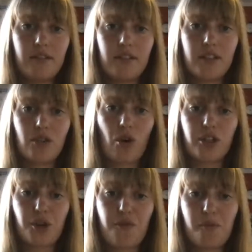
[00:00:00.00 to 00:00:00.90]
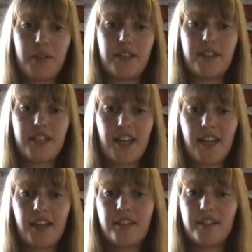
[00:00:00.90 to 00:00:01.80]
Scottish Government
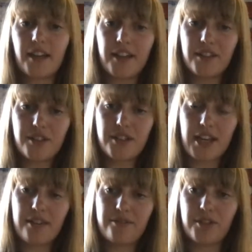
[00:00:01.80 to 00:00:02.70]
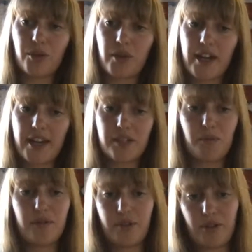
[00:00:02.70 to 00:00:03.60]
say that it's safe to go ahead, and we
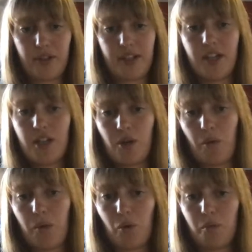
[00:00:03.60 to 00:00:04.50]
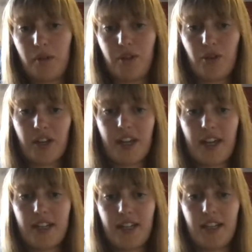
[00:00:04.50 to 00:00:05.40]
feel that we won't be doing
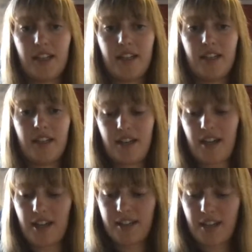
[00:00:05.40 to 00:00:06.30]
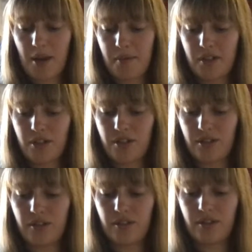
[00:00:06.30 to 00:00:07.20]
any damage
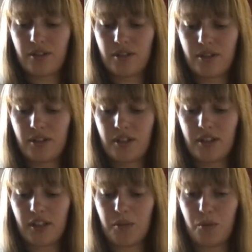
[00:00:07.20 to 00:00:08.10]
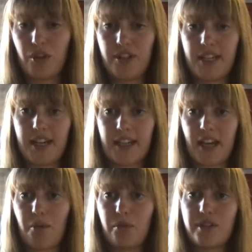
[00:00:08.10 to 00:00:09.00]
to the community in
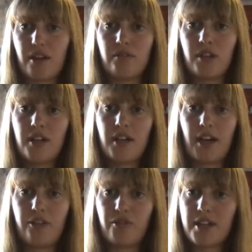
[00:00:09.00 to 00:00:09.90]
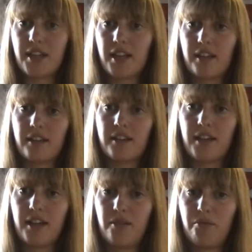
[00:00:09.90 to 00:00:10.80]
Campbelltown and risking
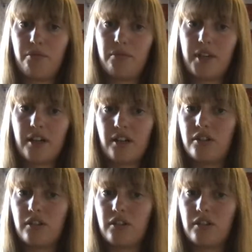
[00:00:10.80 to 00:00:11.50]
their,